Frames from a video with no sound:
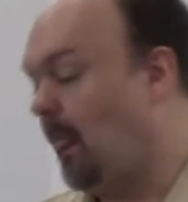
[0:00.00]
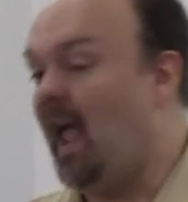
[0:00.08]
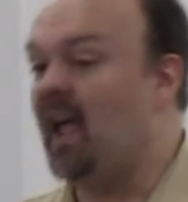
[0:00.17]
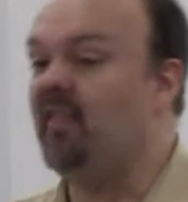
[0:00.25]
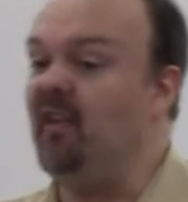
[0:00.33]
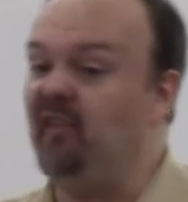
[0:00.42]

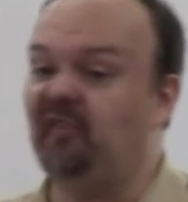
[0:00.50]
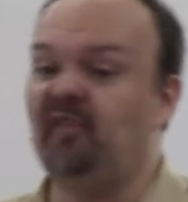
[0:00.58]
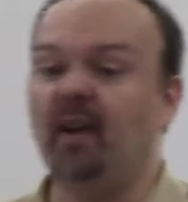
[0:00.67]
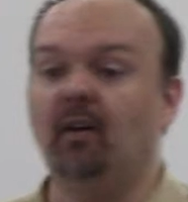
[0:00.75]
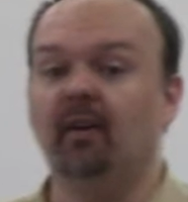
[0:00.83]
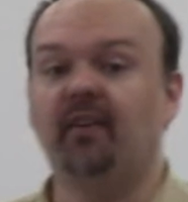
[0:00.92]
And the
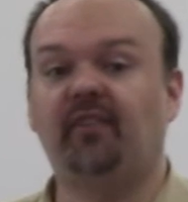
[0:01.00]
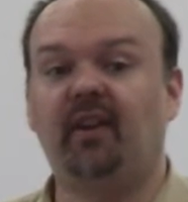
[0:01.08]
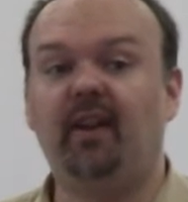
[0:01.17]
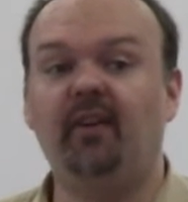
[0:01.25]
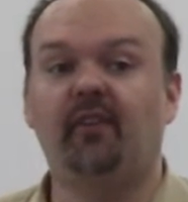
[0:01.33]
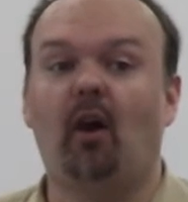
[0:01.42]

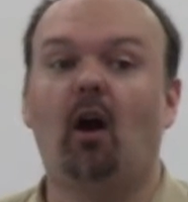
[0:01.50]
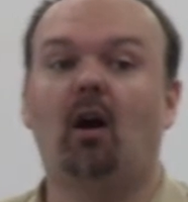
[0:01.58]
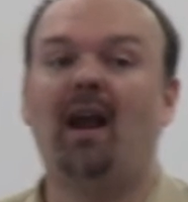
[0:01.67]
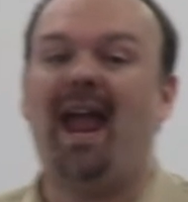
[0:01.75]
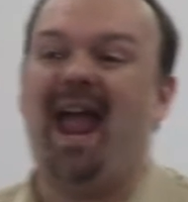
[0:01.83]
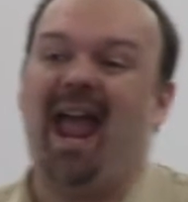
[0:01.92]
Pharisees
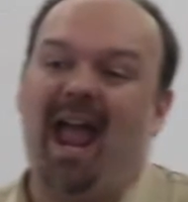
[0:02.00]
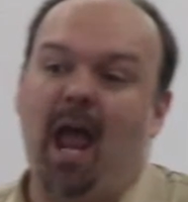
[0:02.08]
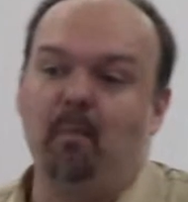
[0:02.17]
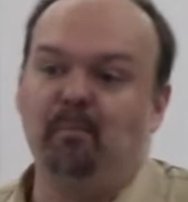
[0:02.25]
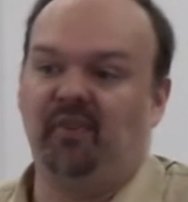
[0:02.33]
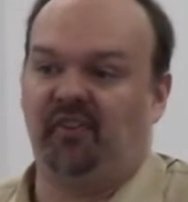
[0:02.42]
are
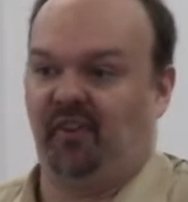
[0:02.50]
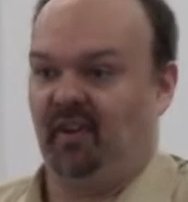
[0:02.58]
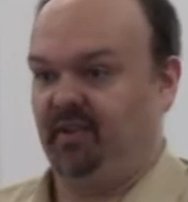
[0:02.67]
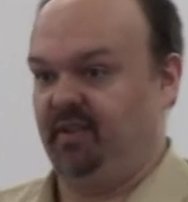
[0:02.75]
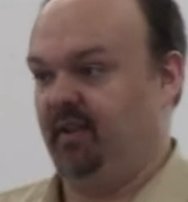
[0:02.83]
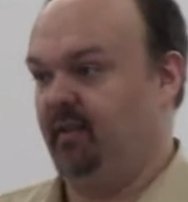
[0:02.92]

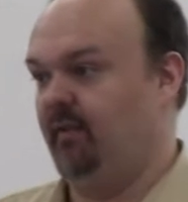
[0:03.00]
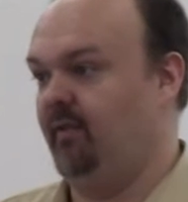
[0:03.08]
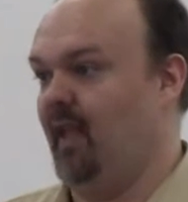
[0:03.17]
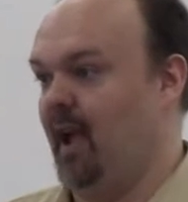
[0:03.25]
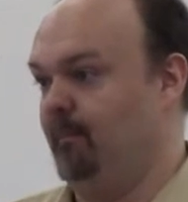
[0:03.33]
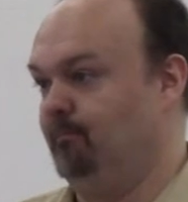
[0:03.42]
absent
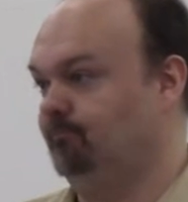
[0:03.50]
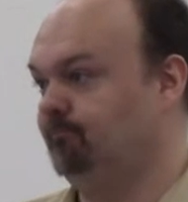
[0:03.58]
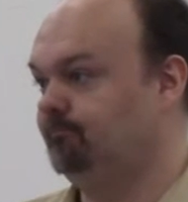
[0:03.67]
them.